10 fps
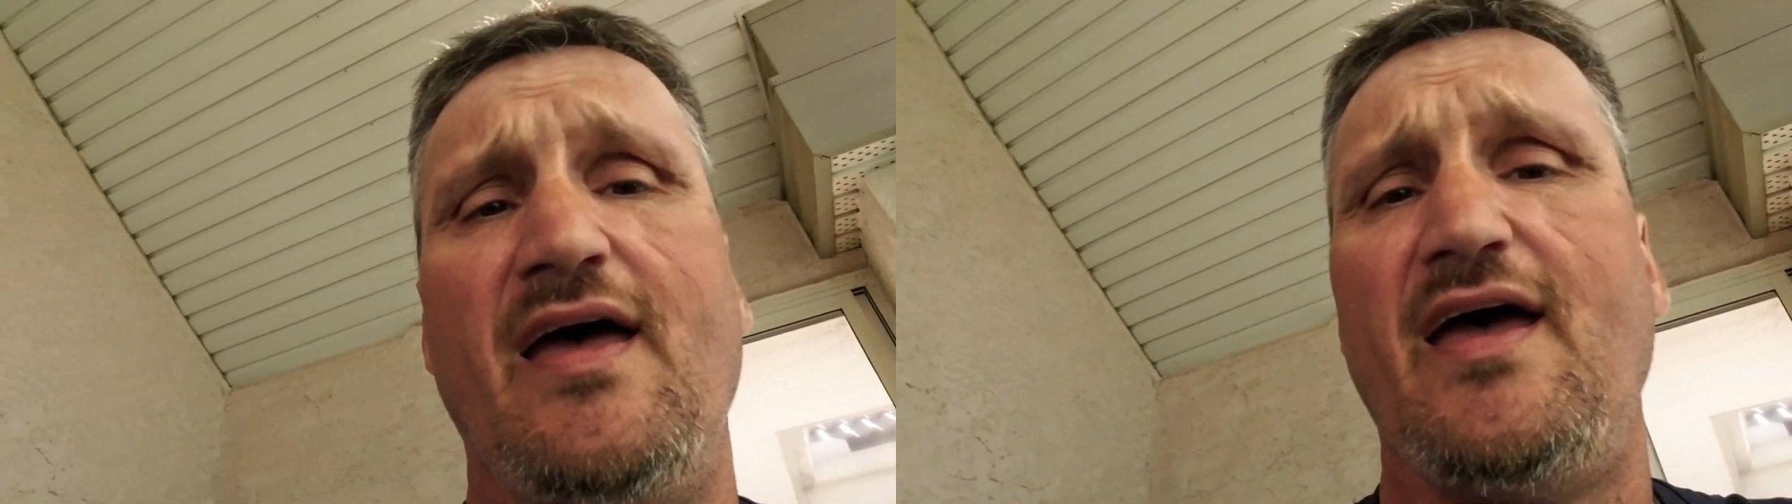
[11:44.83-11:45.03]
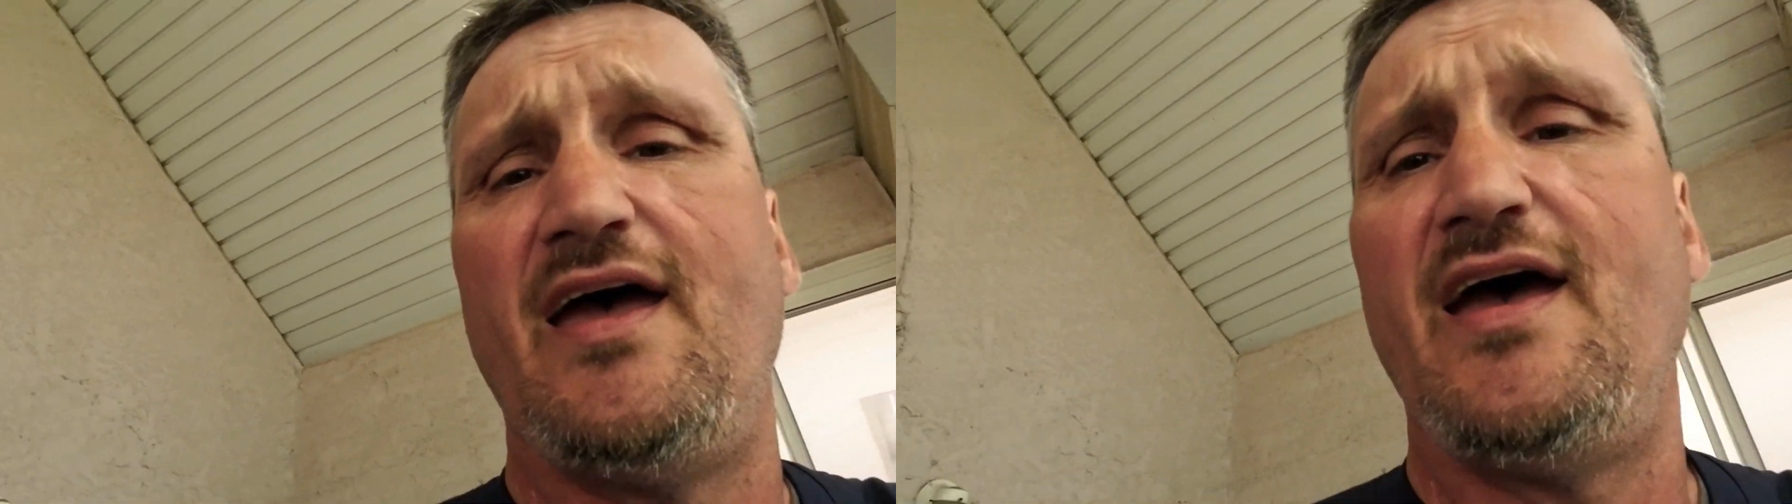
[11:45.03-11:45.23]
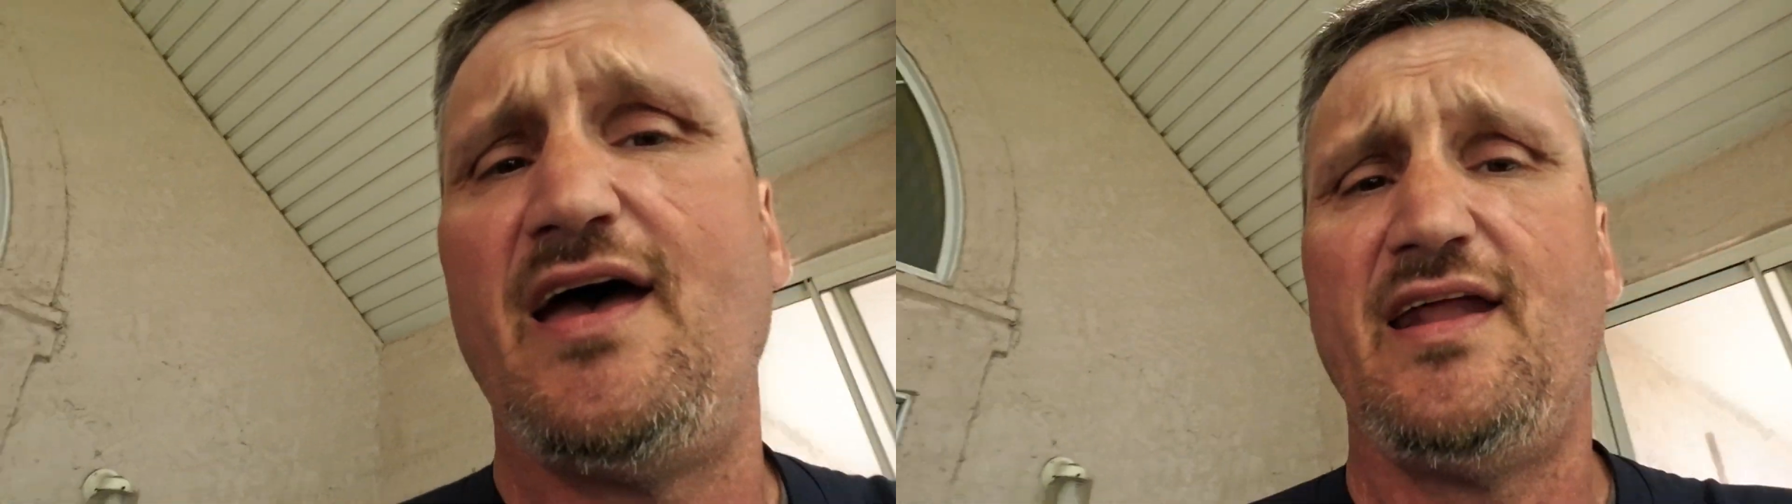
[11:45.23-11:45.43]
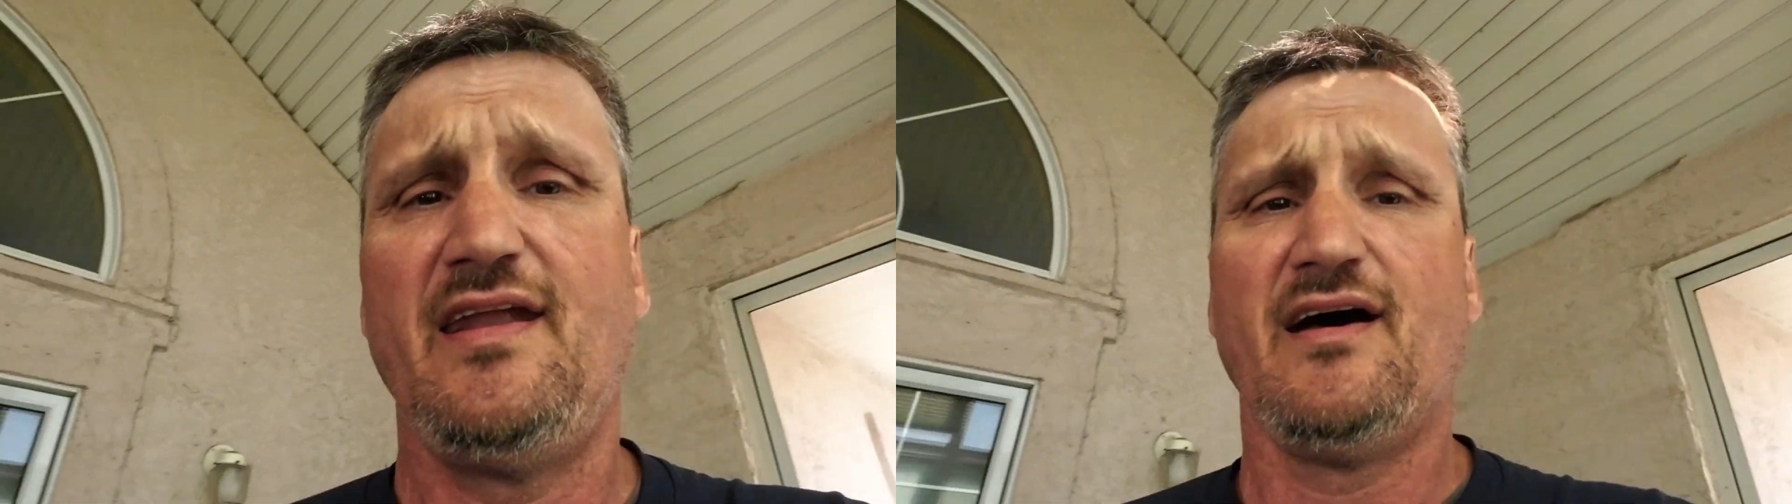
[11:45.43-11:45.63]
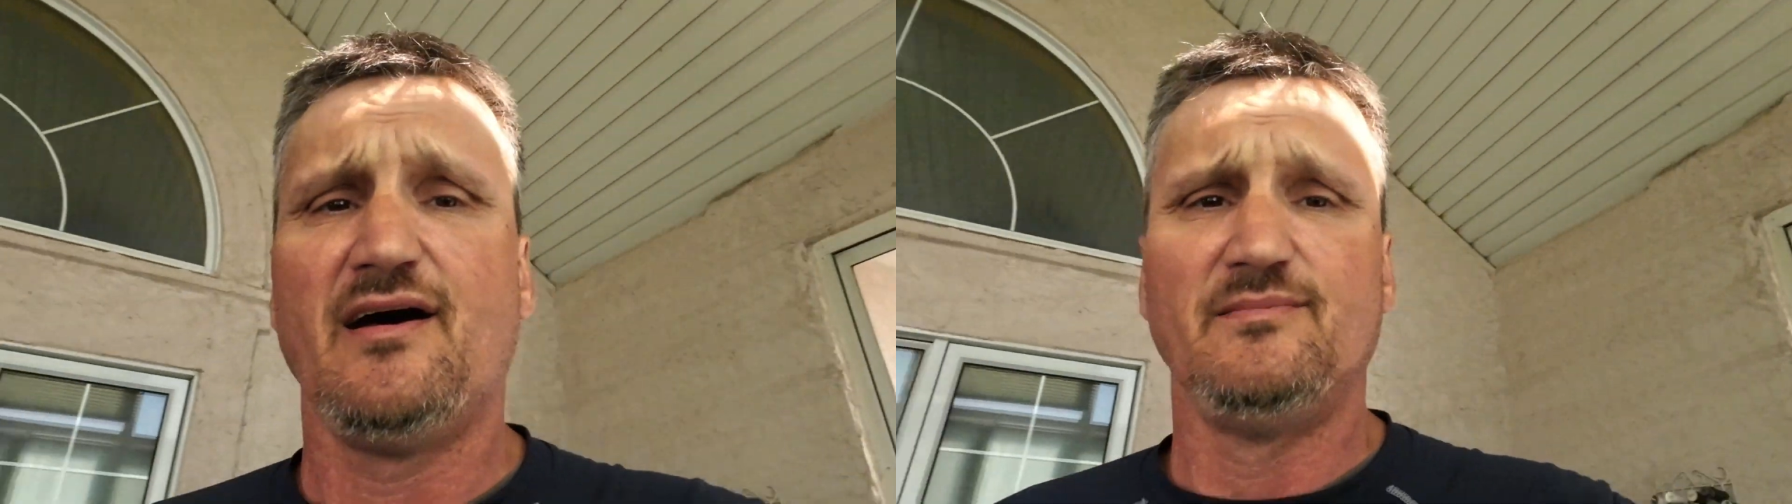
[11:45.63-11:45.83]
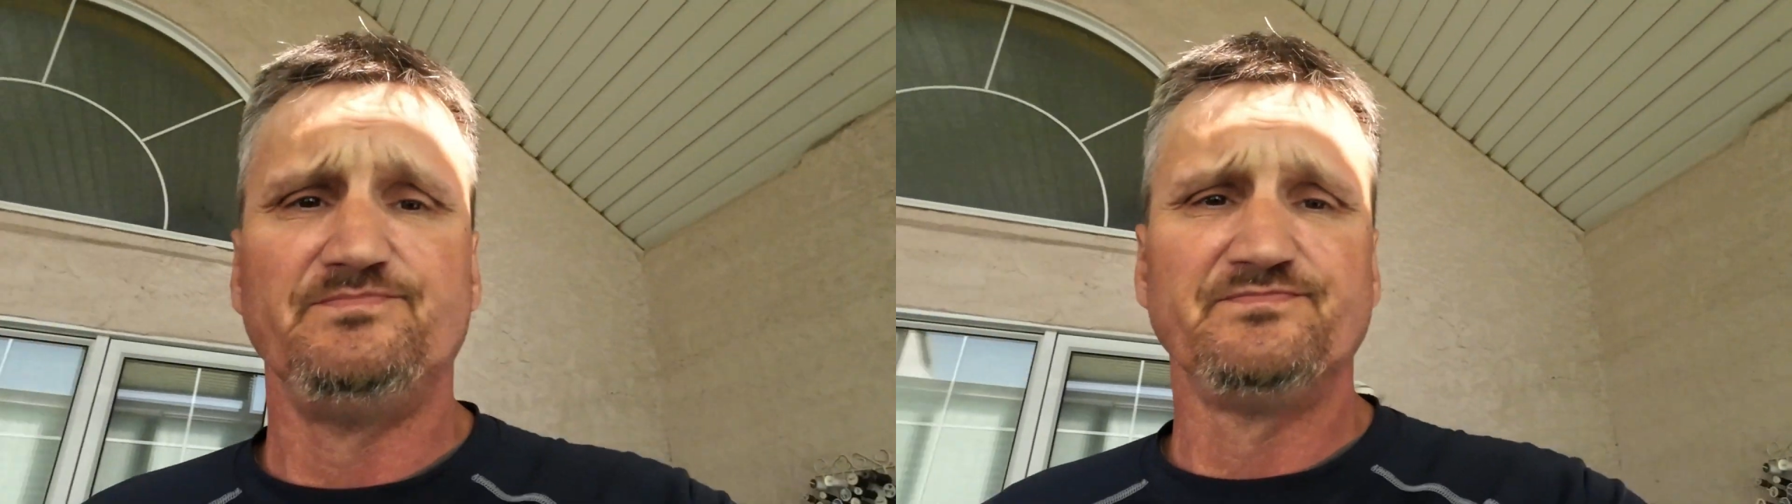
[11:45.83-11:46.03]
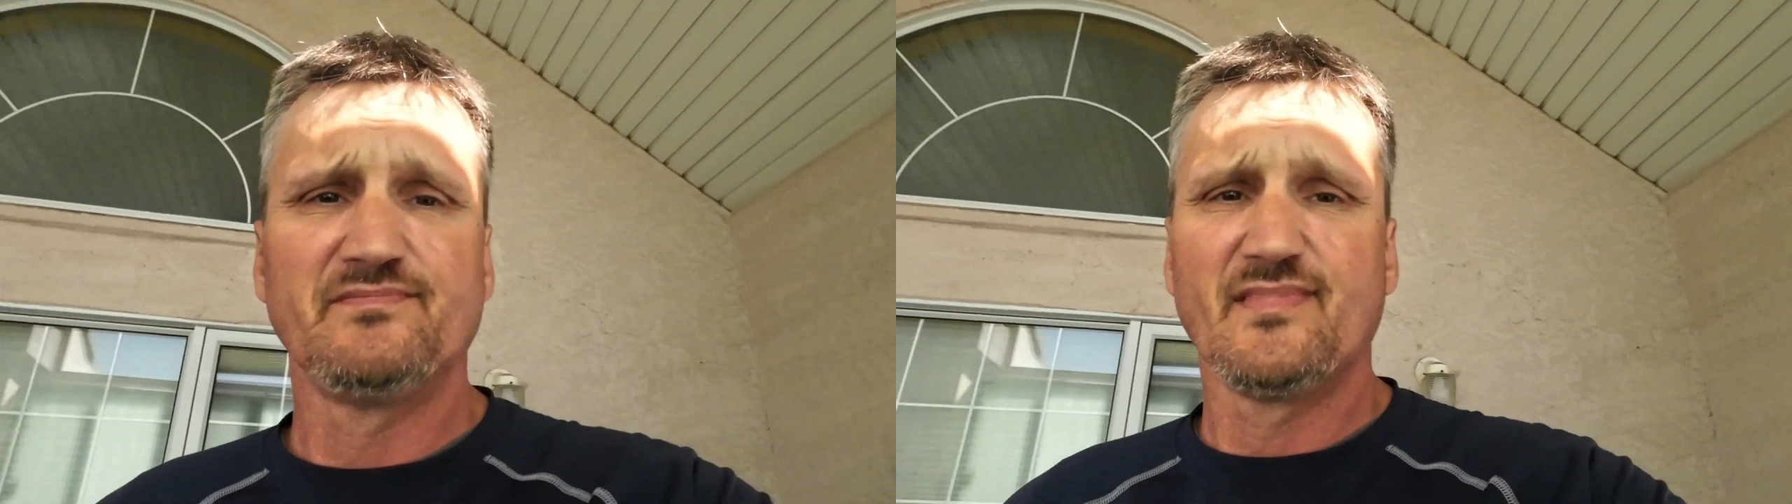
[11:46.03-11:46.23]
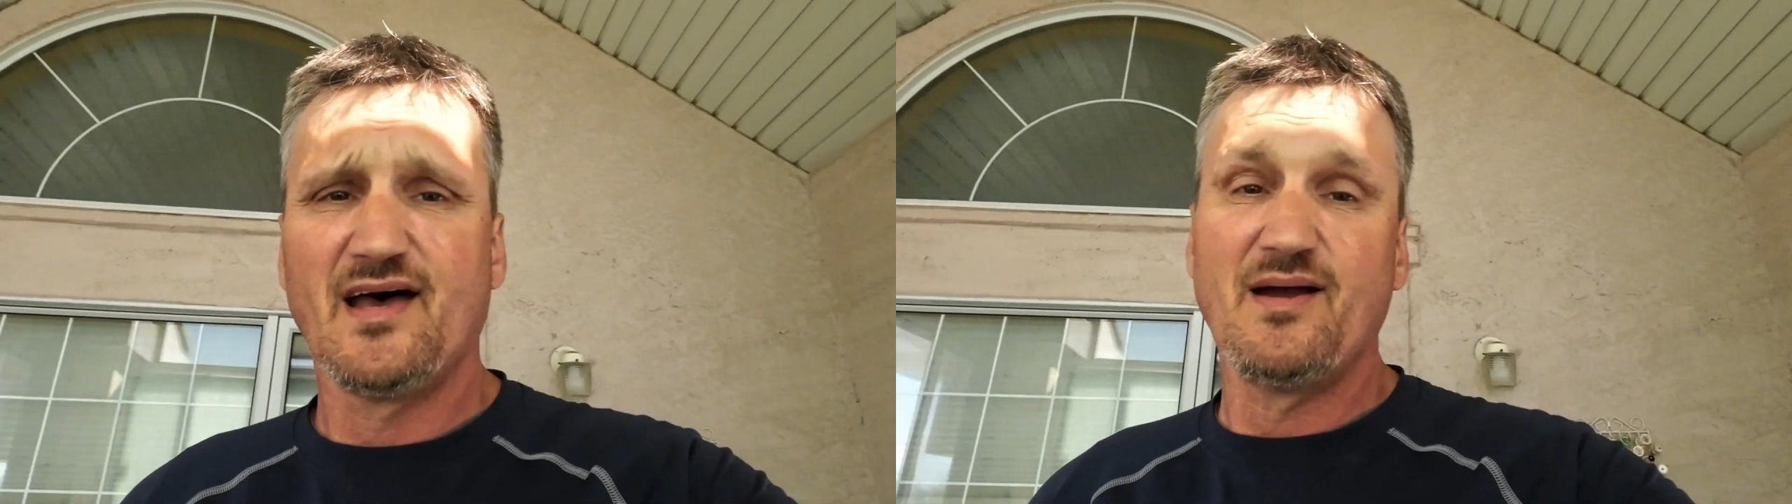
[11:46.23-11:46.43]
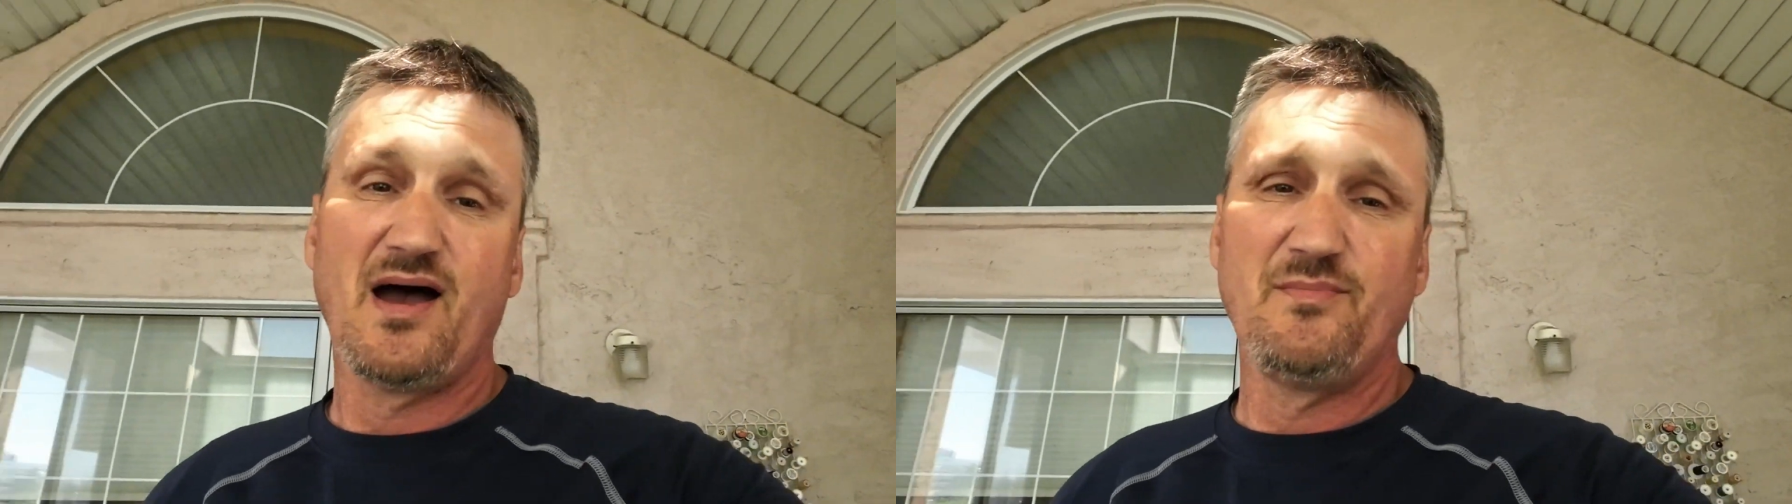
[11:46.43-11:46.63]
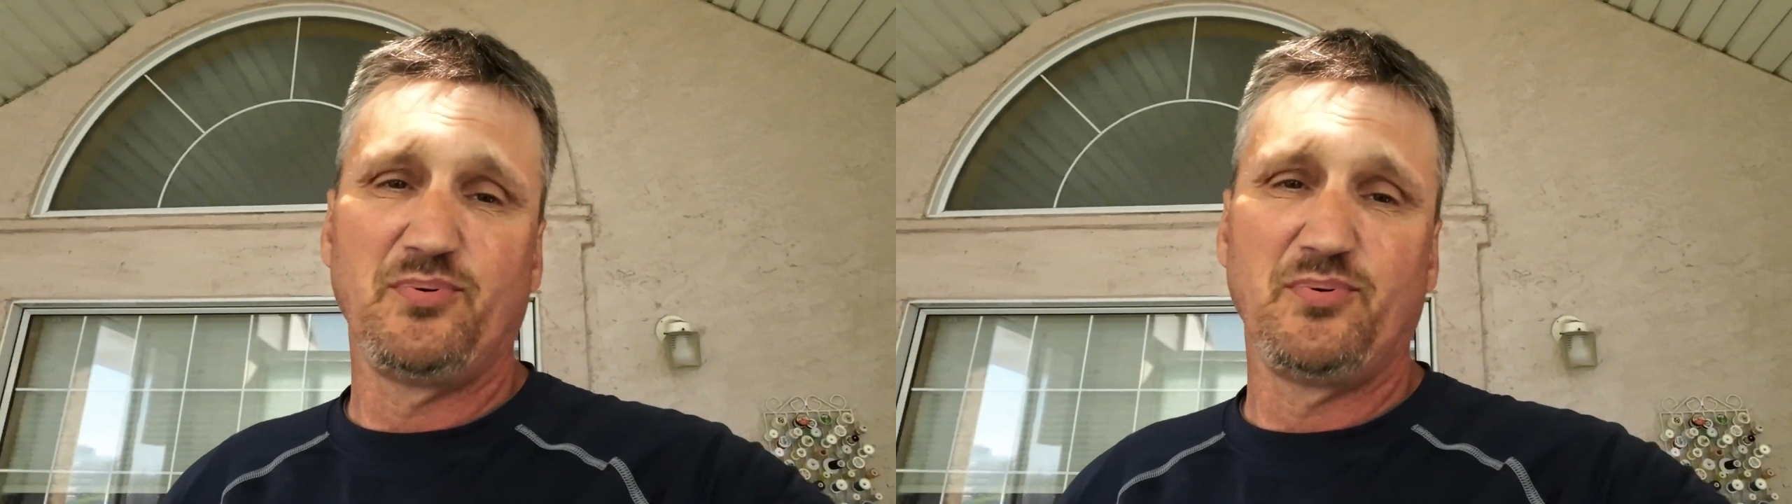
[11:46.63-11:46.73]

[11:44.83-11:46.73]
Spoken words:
and I'm